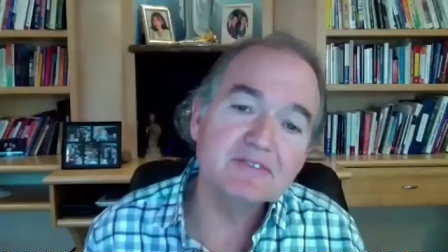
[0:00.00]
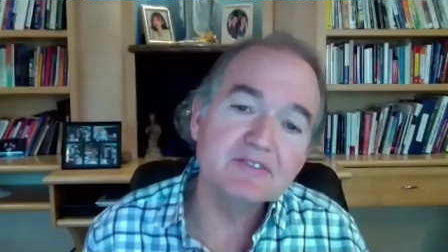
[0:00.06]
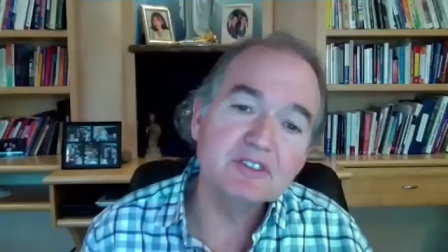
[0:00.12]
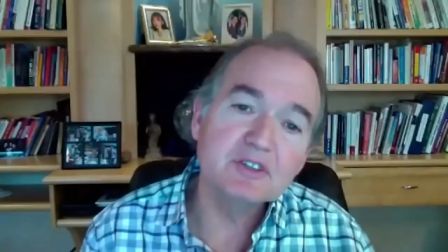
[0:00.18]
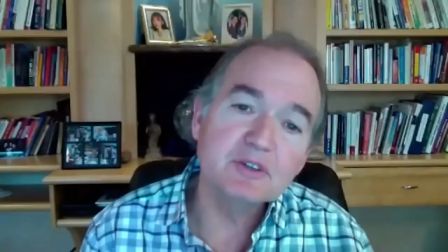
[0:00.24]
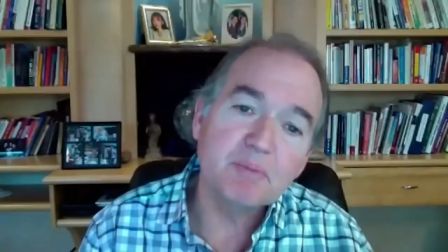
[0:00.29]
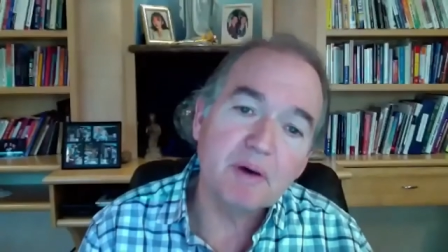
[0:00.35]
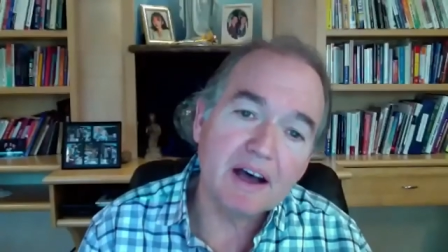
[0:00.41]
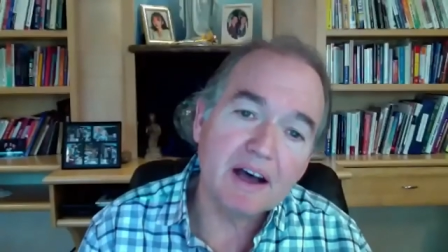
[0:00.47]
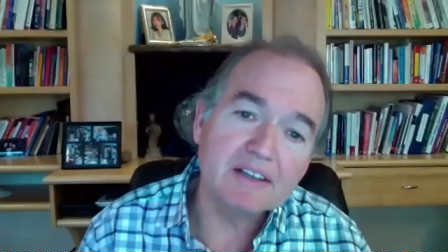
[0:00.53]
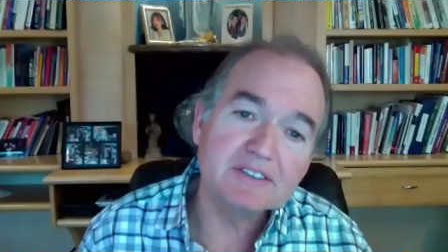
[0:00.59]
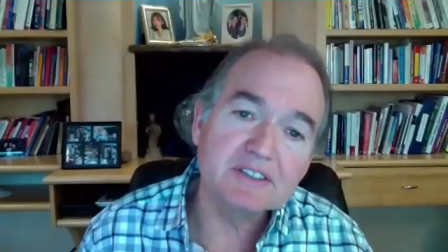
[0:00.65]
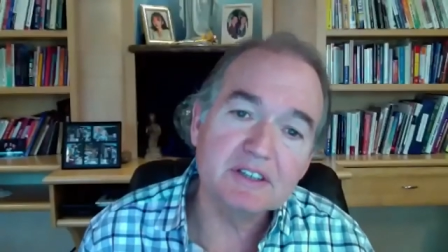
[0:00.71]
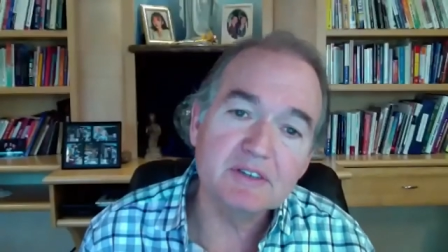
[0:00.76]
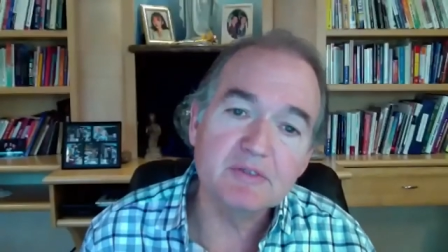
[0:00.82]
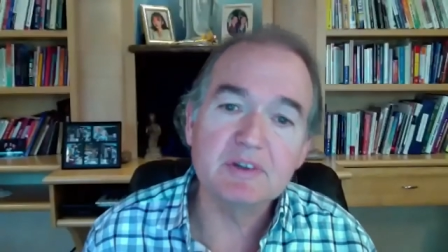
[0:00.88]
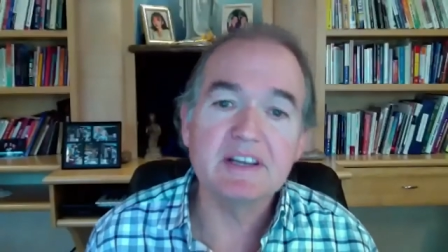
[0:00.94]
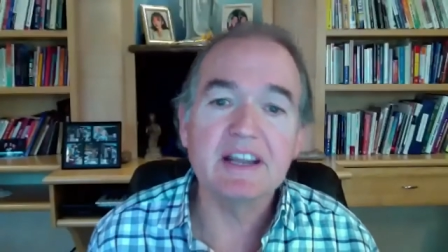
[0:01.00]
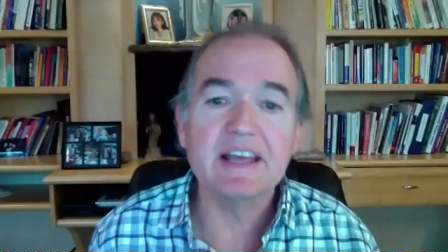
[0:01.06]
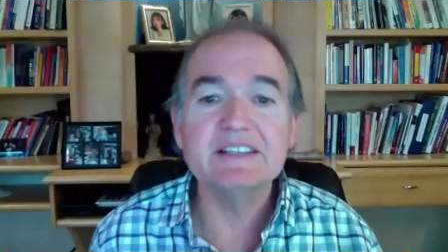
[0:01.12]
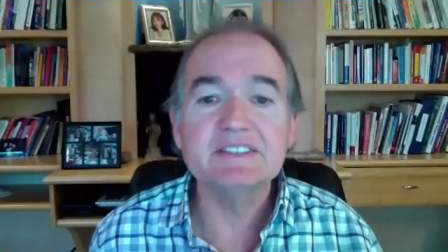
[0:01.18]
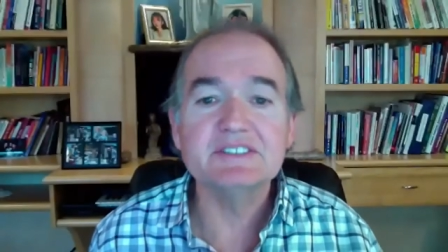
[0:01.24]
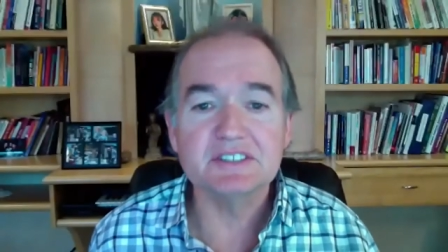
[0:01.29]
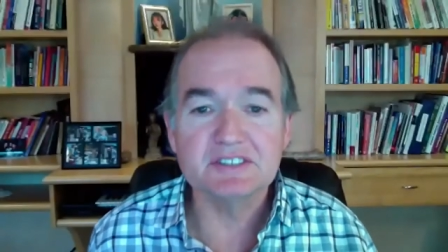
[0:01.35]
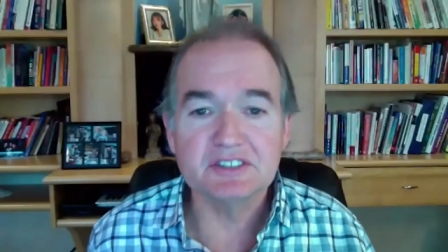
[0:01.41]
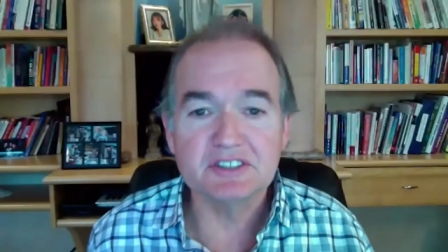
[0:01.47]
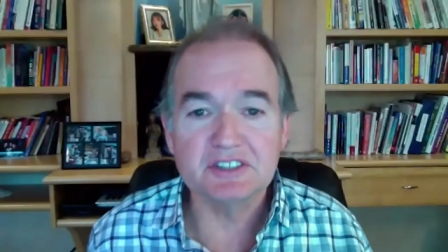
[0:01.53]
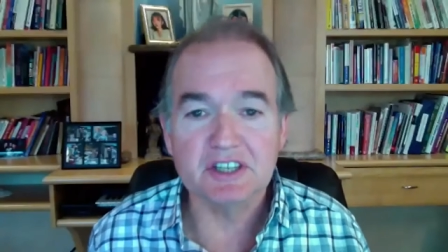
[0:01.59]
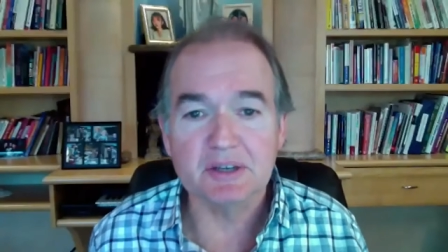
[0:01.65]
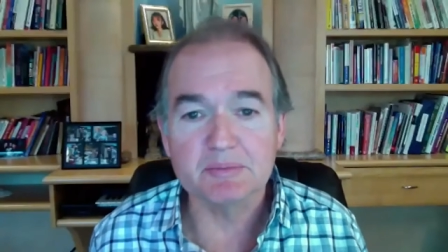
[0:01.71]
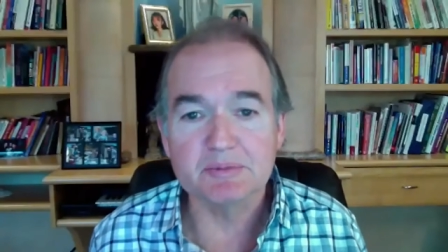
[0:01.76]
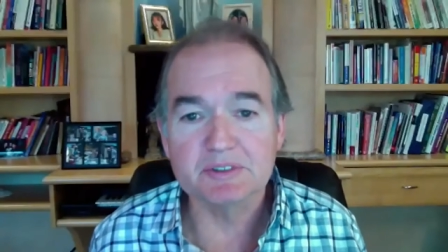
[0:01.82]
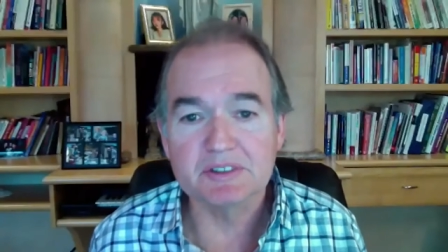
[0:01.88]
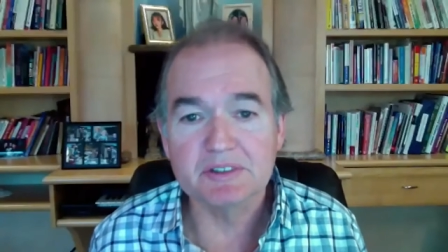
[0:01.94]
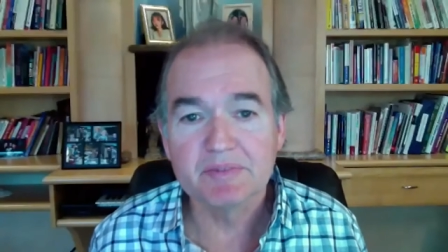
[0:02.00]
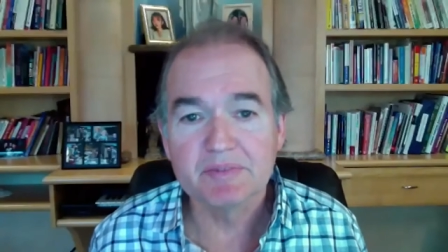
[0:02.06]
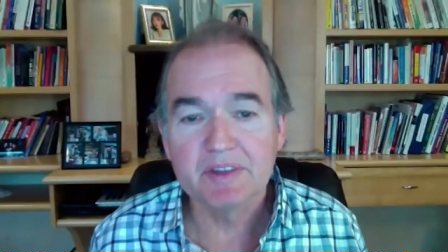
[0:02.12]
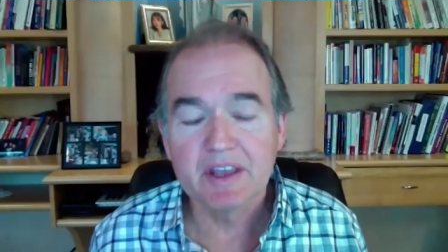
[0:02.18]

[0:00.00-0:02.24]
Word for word: to positive relationships.